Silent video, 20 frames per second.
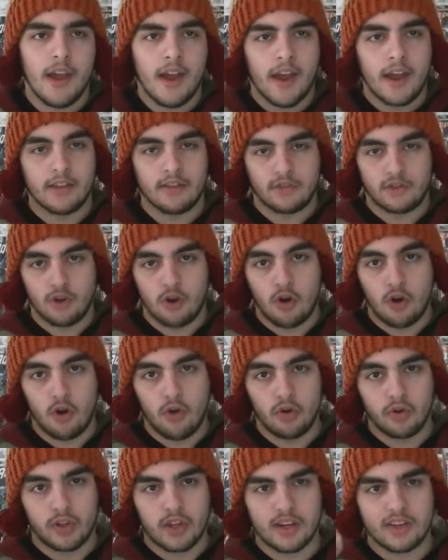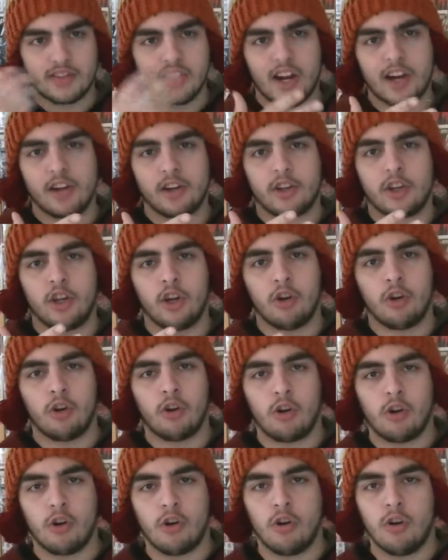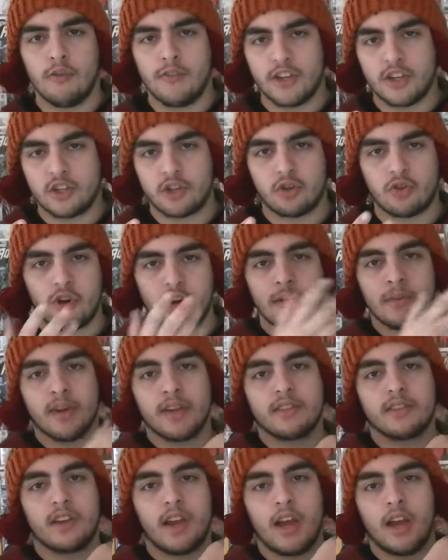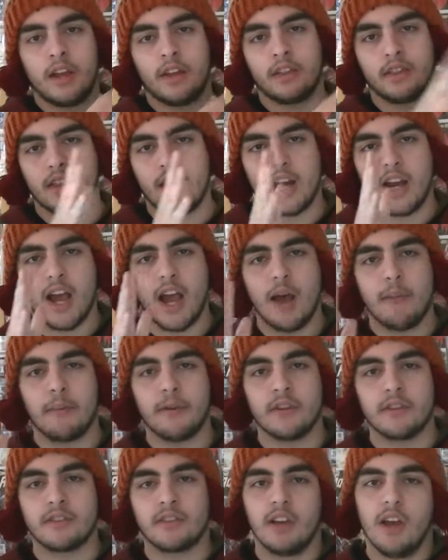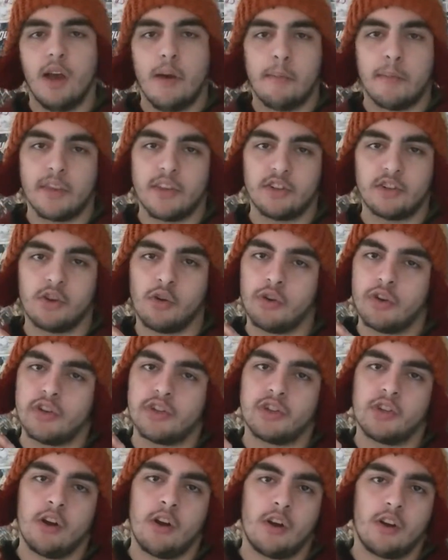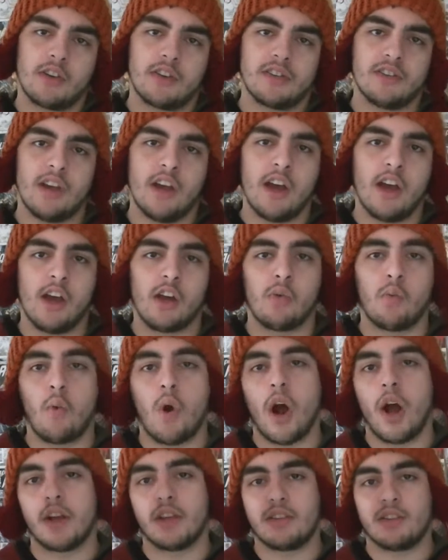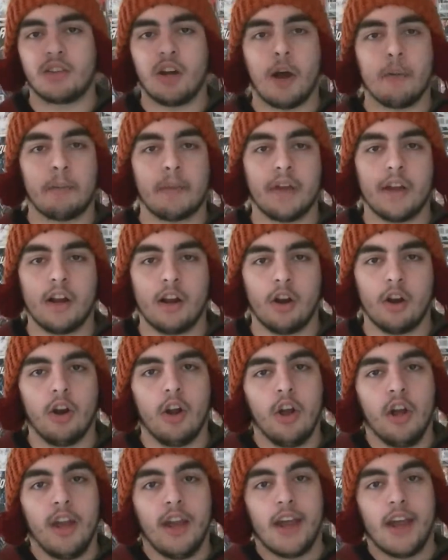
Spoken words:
And so they decided to cure her of Extremis, and that happens. But then Tony Stark said, "Why stop there?"